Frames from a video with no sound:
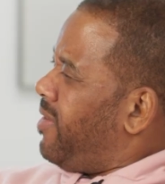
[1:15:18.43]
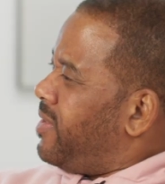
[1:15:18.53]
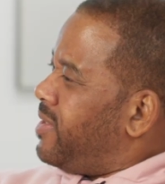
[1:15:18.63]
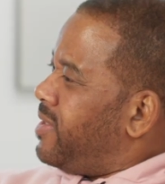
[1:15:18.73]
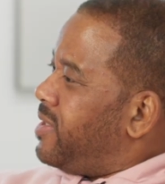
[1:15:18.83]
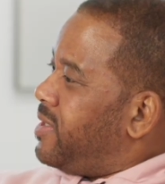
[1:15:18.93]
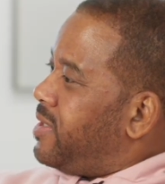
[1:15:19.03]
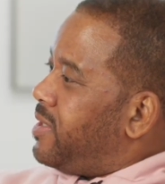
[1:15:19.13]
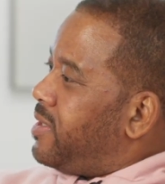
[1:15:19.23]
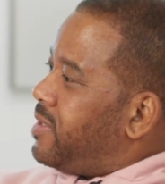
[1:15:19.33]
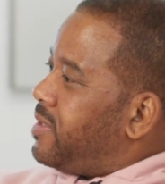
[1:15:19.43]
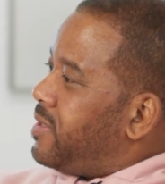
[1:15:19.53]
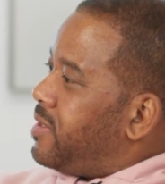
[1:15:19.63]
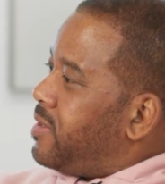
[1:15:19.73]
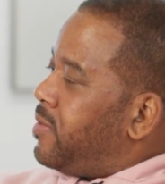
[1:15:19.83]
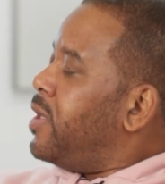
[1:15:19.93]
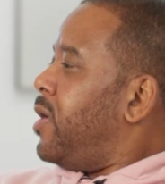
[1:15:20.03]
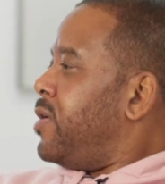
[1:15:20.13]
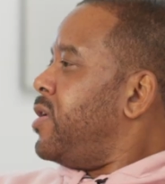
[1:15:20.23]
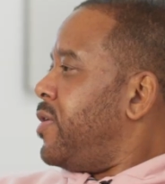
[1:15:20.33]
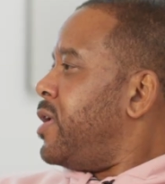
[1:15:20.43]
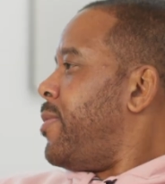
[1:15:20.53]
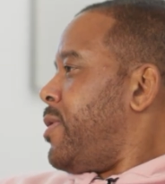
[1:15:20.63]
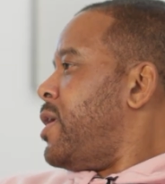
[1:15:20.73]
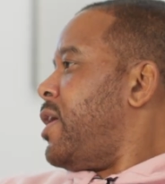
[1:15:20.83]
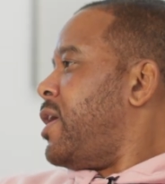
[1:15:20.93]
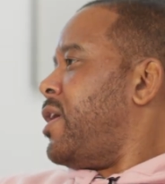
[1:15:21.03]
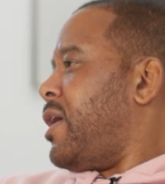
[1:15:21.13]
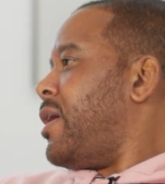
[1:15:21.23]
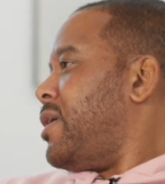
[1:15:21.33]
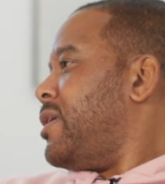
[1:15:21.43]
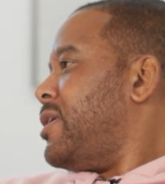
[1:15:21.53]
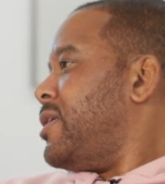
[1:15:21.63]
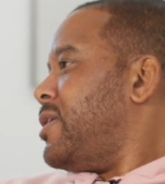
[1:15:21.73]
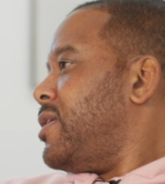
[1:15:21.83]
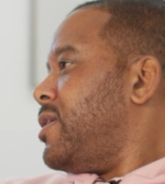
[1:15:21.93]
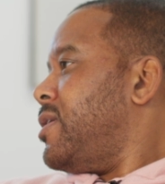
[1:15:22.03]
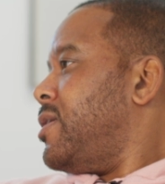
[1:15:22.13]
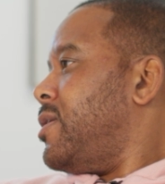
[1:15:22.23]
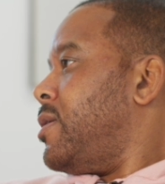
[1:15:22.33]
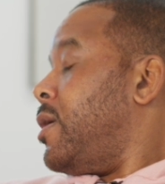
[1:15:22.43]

some energy that I feel. I'm like, that's that primal force right there.